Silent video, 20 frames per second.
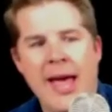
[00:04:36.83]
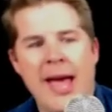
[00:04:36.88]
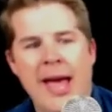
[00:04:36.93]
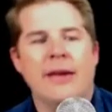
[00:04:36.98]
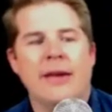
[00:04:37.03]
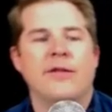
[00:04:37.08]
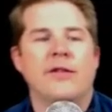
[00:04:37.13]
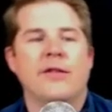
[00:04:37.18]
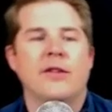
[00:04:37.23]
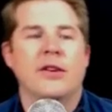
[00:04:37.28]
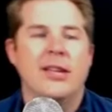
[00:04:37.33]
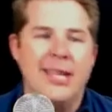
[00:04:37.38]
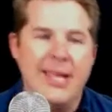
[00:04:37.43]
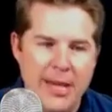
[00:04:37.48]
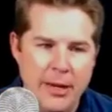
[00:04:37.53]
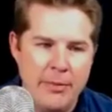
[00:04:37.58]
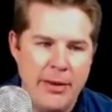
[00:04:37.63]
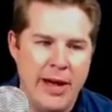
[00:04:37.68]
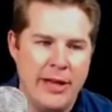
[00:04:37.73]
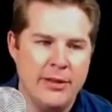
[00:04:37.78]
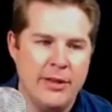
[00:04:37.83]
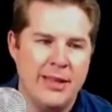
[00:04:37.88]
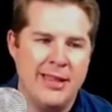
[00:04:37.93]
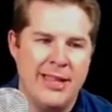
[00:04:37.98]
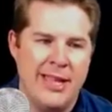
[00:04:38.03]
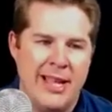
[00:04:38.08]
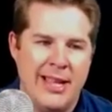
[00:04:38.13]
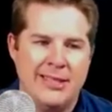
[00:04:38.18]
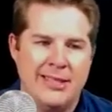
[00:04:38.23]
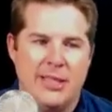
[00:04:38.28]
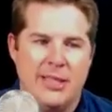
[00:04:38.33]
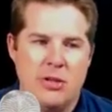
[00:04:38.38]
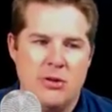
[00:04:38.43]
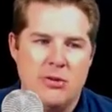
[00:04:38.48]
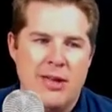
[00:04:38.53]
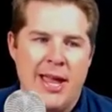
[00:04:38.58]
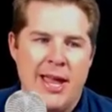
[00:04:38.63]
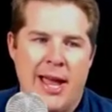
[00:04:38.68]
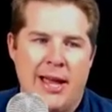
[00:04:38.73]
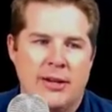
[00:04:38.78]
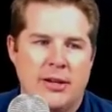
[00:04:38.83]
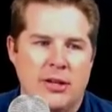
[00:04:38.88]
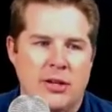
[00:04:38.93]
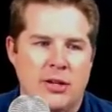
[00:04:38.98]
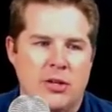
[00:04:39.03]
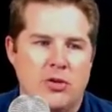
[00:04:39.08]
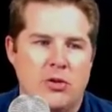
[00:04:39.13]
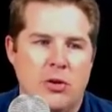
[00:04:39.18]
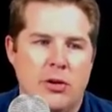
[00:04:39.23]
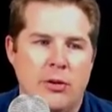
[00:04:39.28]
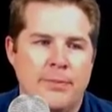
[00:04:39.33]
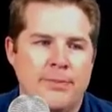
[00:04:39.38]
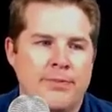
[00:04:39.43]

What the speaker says: and forget about the things that you can't control.